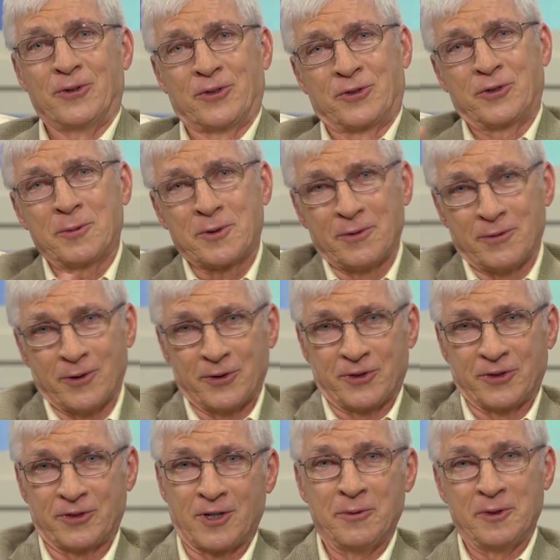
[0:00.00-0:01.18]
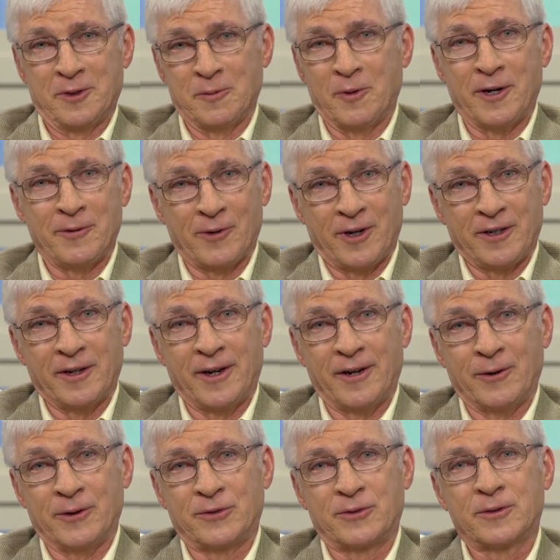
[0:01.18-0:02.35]
know, there's a scripture verse that's coming to mind right
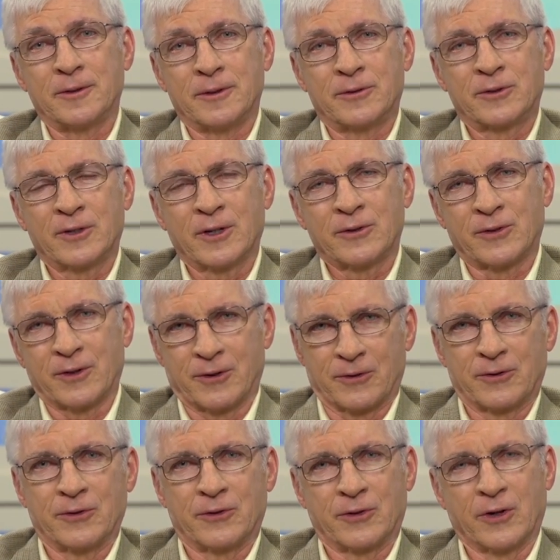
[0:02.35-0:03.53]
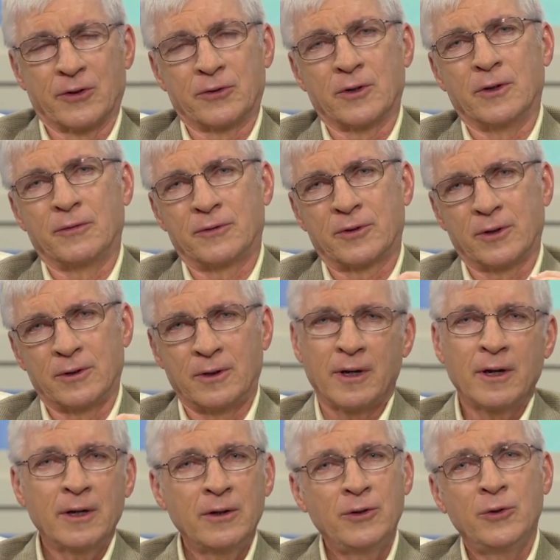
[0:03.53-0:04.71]
now. It's, it says this It says, If
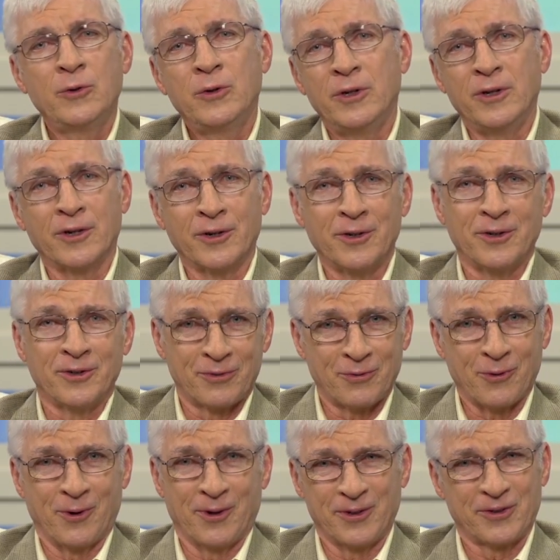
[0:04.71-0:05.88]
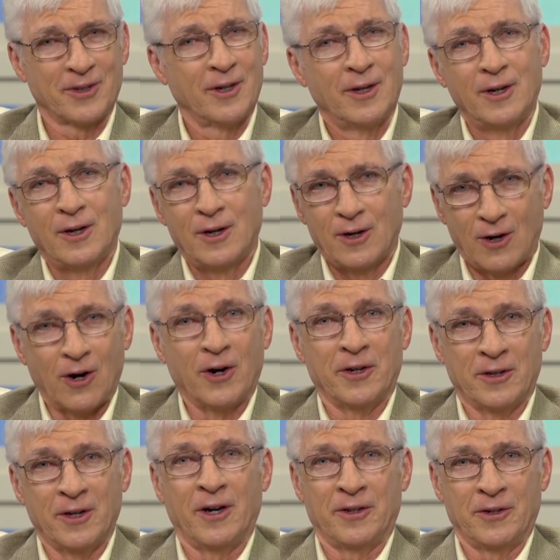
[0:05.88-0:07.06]
today you hear his voice,
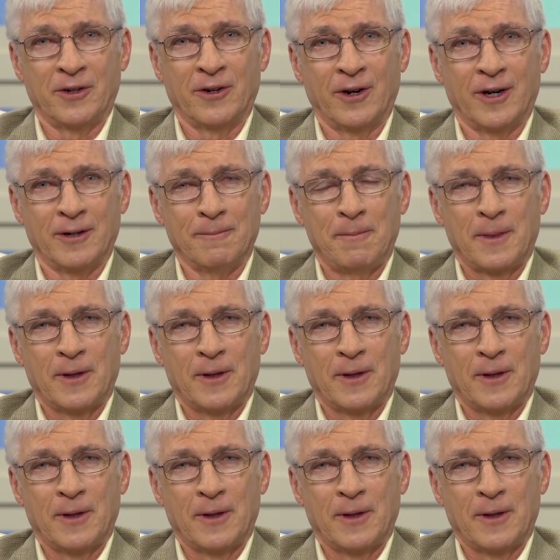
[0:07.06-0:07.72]
harden not your heart.